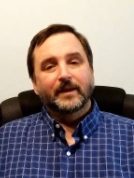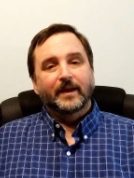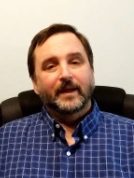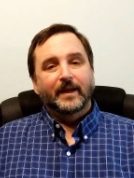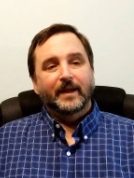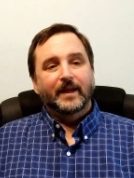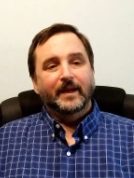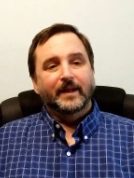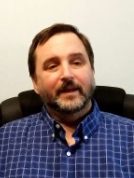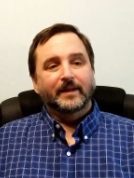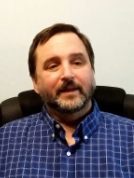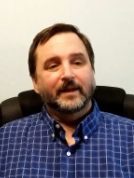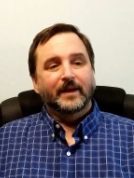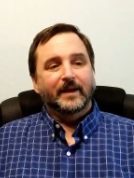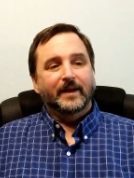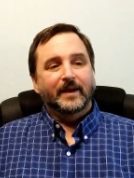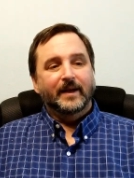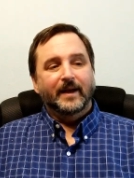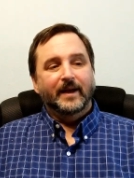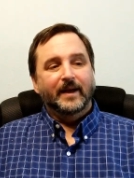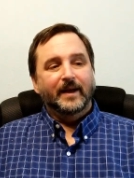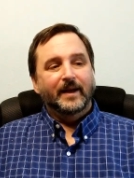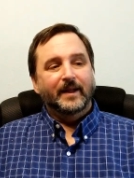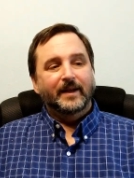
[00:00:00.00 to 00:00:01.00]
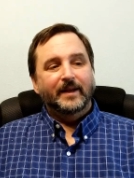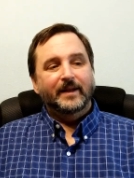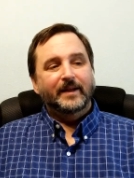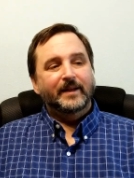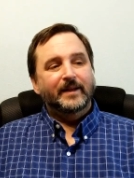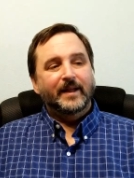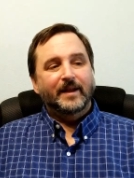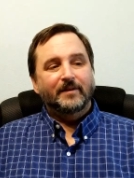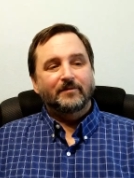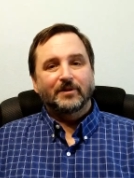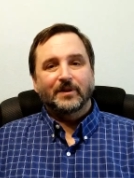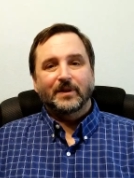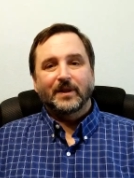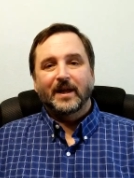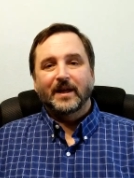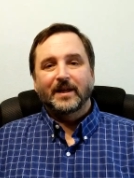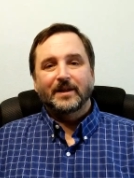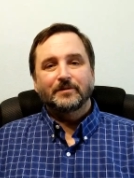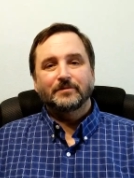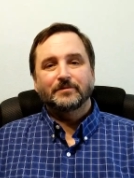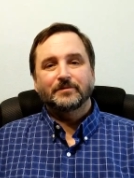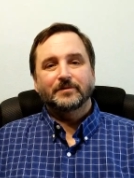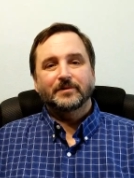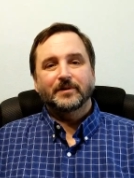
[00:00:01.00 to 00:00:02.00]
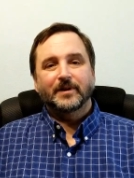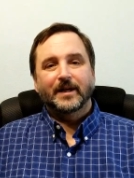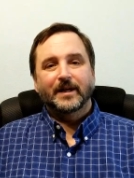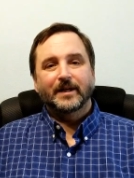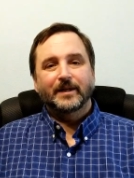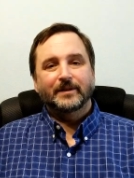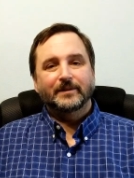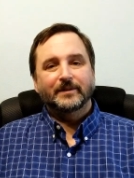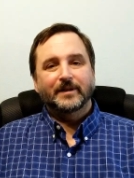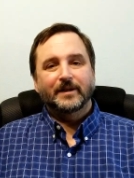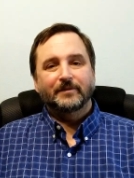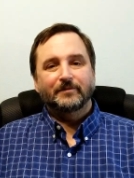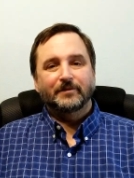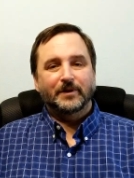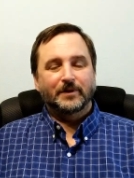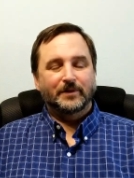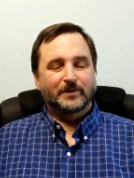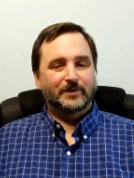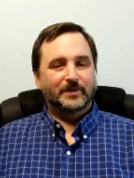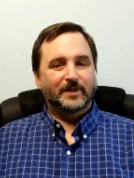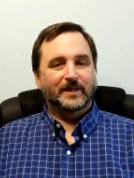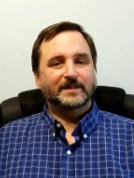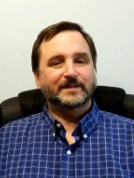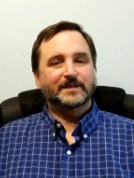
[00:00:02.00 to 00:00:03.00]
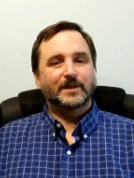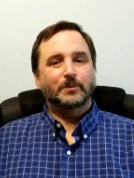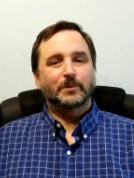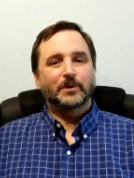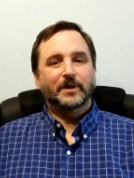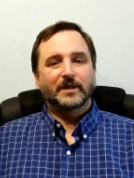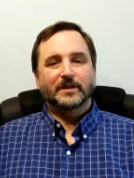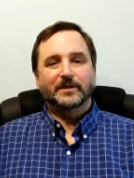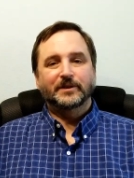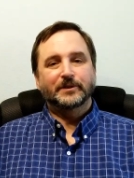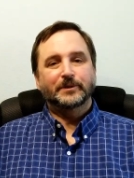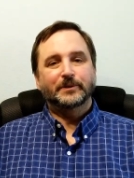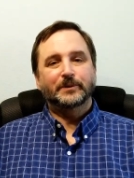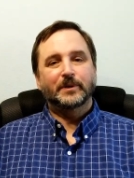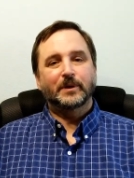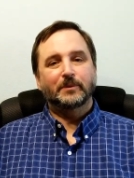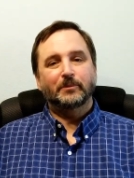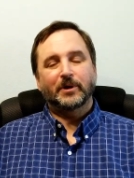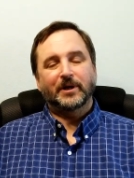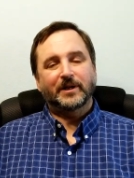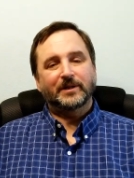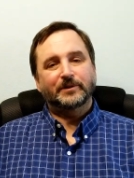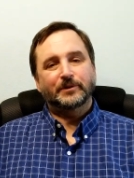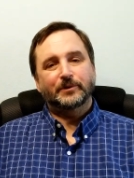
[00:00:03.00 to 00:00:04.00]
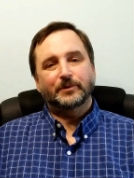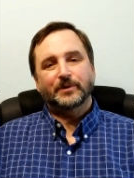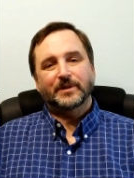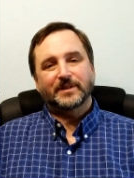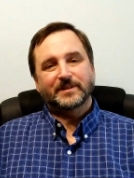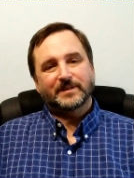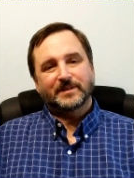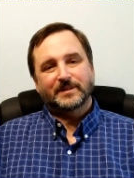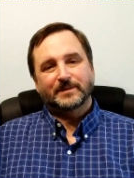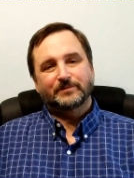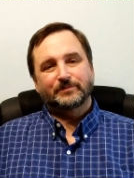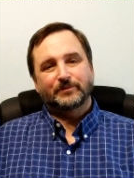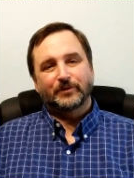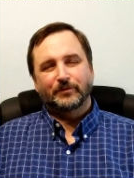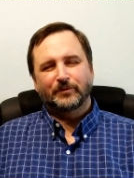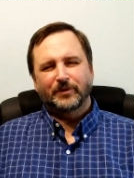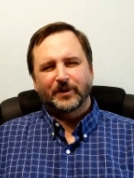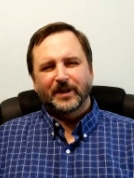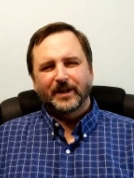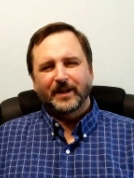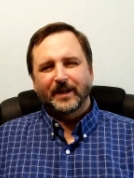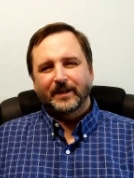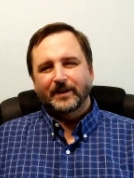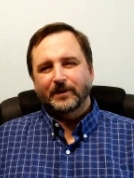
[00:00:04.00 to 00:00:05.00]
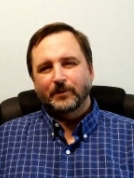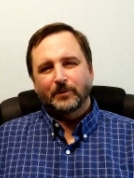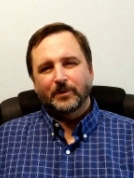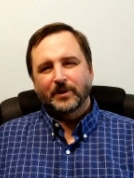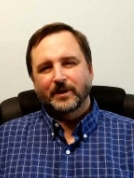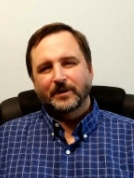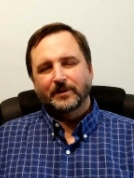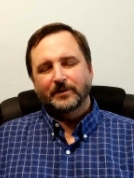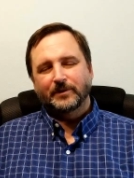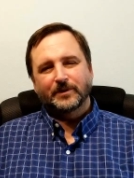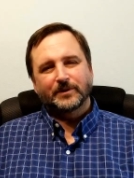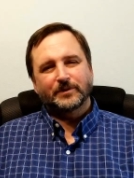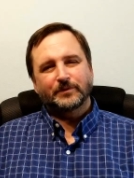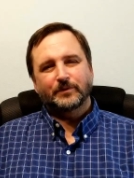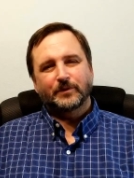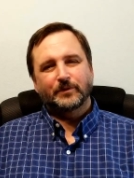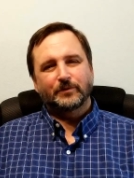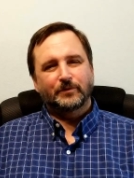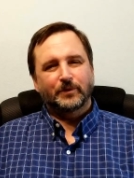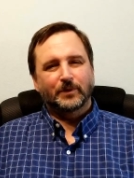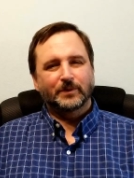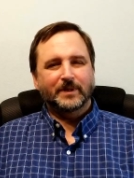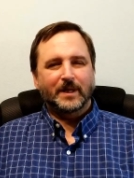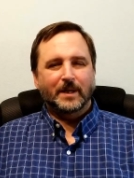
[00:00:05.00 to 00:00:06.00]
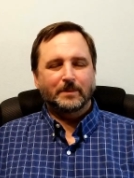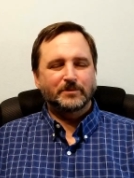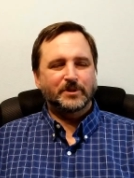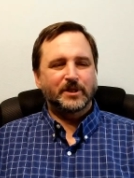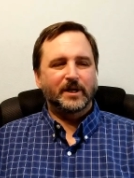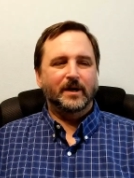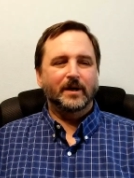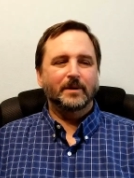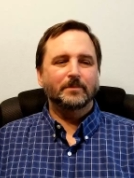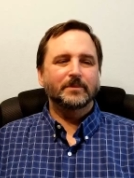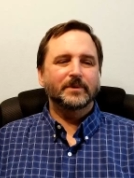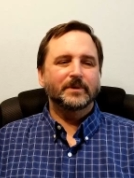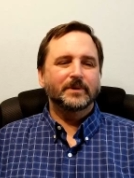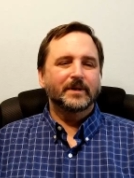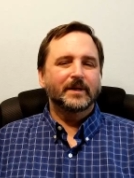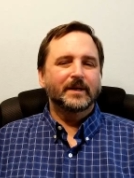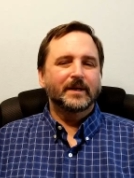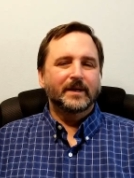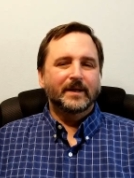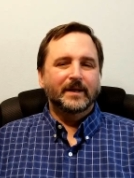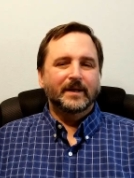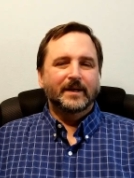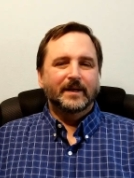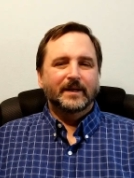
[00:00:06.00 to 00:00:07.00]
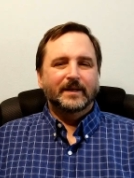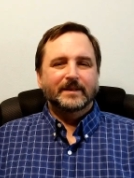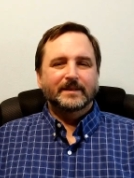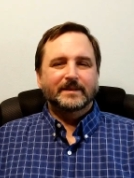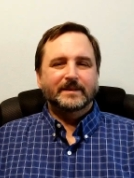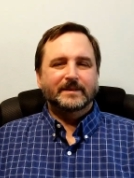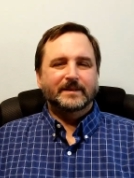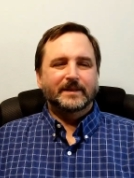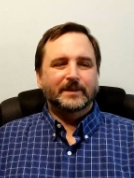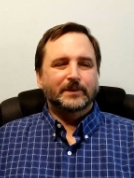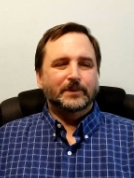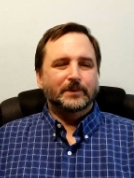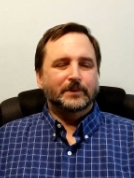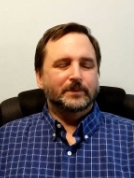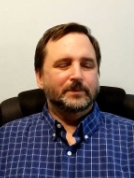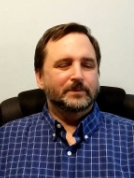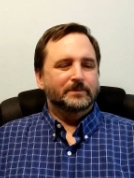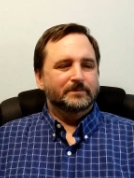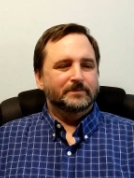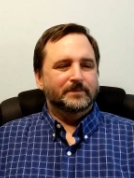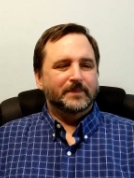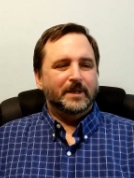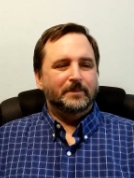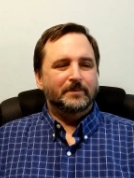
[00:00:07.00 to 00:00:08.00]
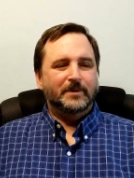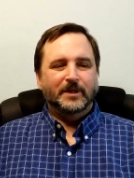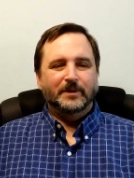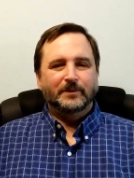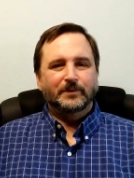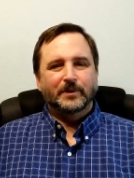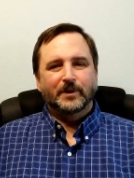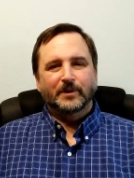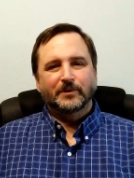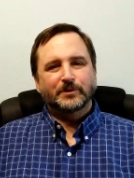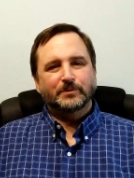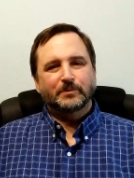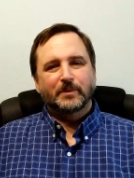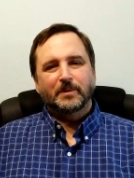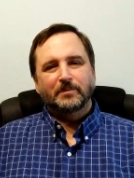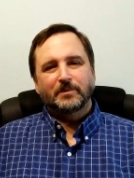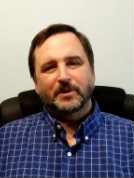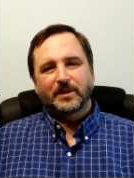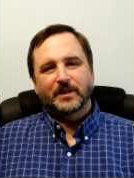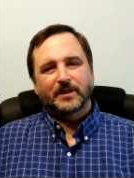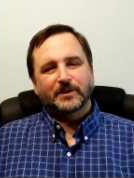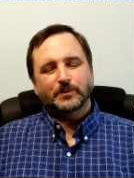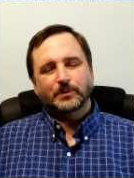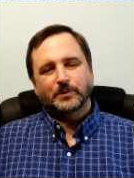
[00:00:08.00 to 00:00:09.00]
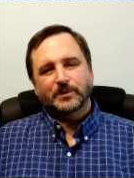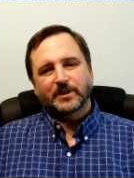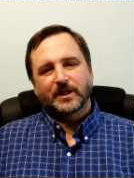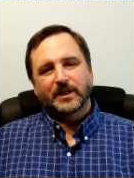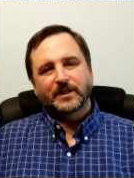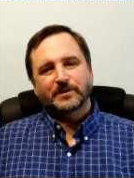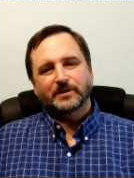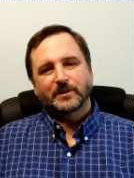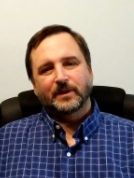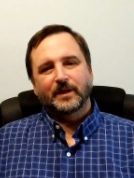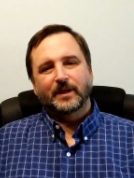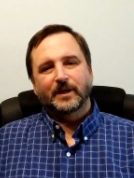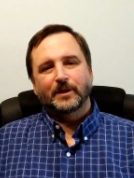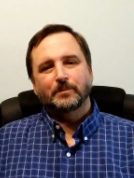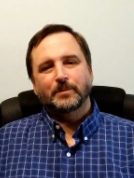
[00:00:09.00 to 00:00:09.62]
And I have a life. I have other things I want to do. I want to do this for fun. I don't want to do this for a full-time job. So, I mean, who knows? Maybe things will change later.